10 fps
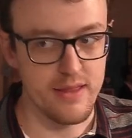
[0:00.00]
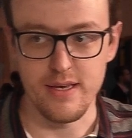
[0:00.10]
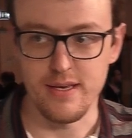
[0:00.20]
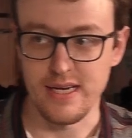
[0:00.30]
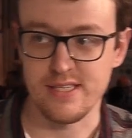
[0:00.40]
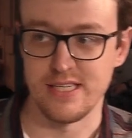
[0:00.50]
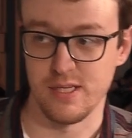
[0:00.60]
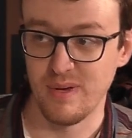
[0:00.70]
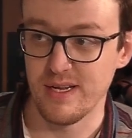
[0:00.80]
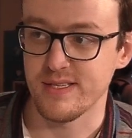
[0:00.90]
the
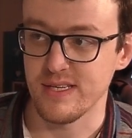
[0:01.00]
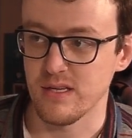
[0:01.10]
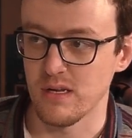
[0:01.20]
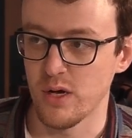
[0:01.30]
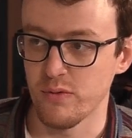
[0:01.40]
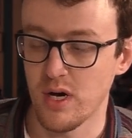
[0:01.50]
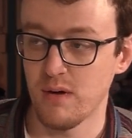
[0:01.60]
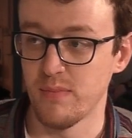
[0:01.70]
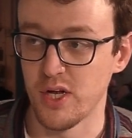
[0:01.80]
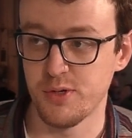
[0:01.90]
accessibility to LoRa
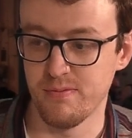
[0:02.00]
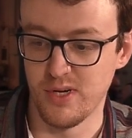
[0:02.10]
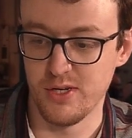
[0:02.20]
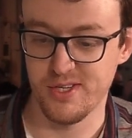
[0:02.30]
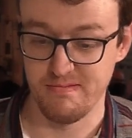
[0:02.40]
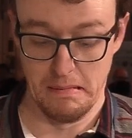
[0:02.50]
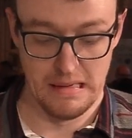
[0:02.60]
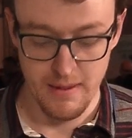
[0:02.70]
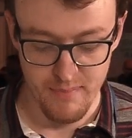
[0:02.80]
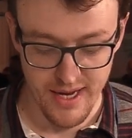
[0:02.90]
much
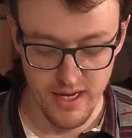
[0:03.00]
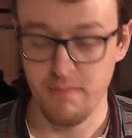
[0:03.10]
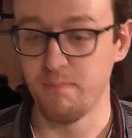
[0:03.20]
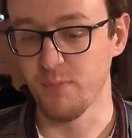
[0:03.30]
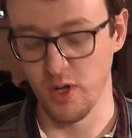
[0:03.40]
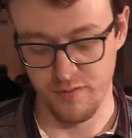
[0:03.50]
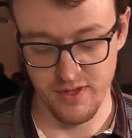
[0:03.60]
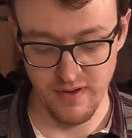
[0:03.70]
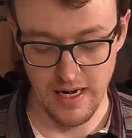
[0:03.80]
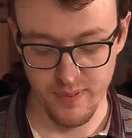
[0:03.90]
better. Good for
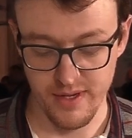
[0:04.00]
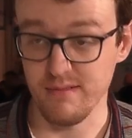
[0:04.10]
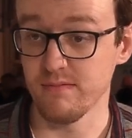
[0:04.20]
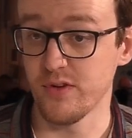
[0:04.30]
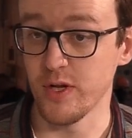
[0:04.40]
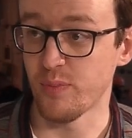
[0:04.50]
developing new